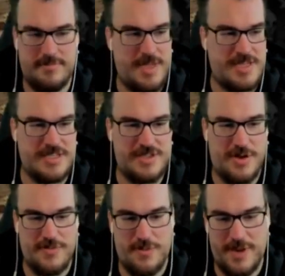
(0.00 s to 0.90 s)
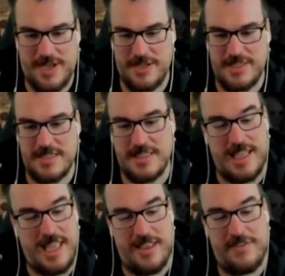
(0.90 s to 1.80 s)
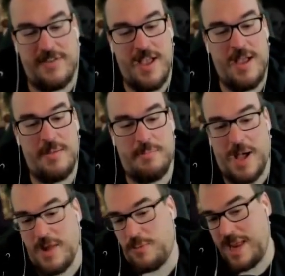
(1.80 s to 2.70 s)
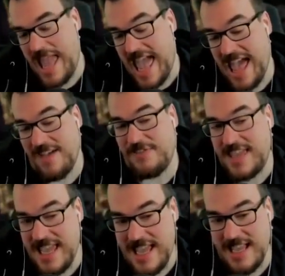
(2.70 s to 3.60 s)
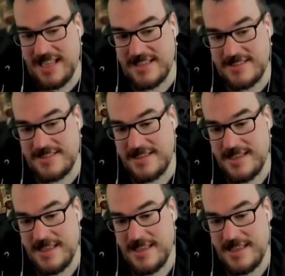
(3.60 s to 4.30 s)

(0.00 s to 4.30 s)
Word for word: Mission's over. We could just leave, but we have keys.